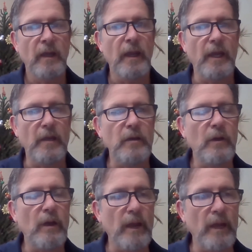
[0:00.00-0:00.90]
and
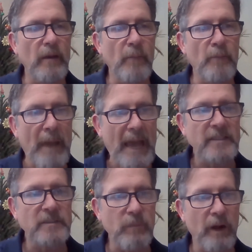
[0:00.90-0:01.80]

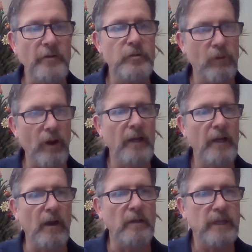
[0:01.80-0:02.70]
maximize your eye
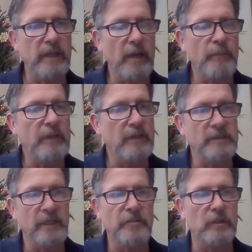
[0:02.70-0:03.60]
contact, because
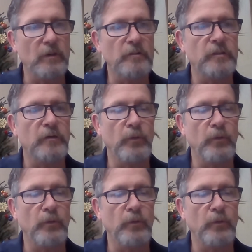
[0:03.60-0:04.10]
that shows